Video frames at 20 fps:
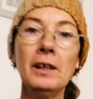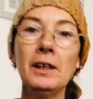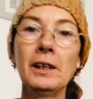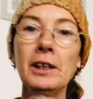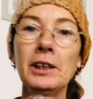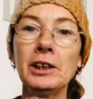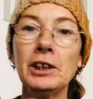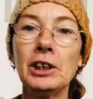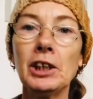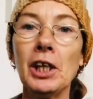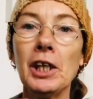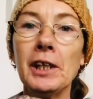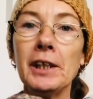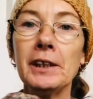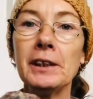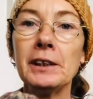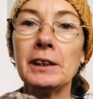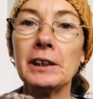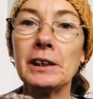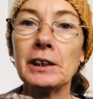a
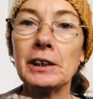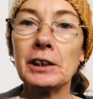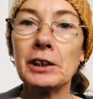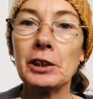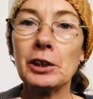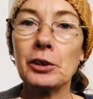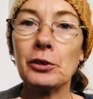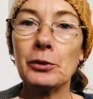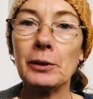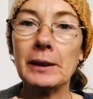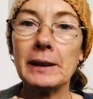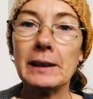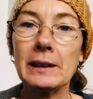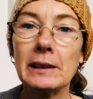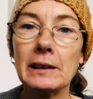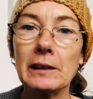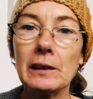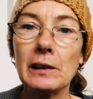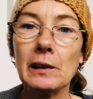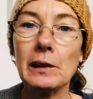giant
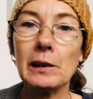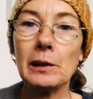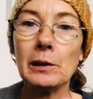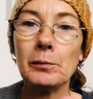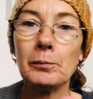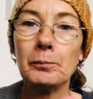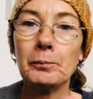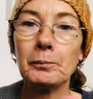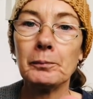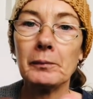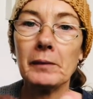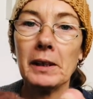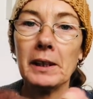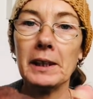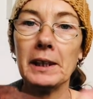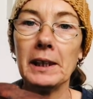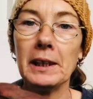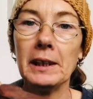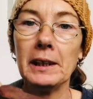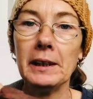crystal.
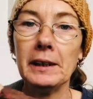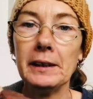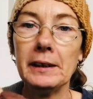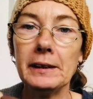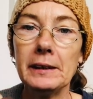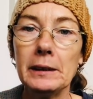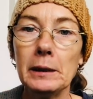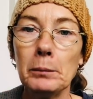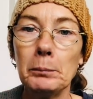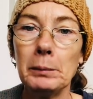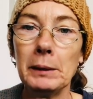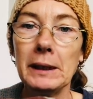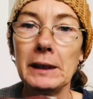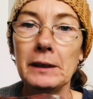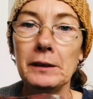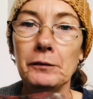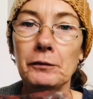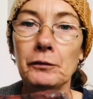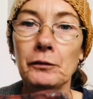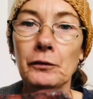And here's a
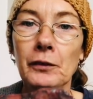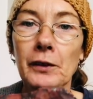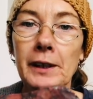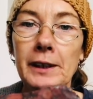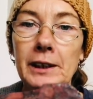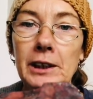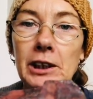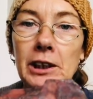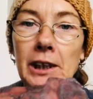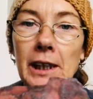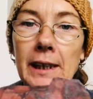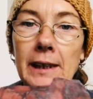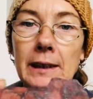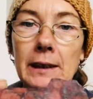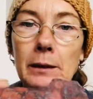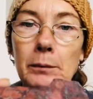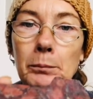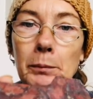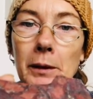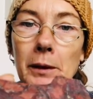piece of red
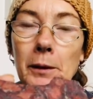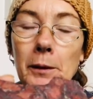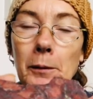jasper.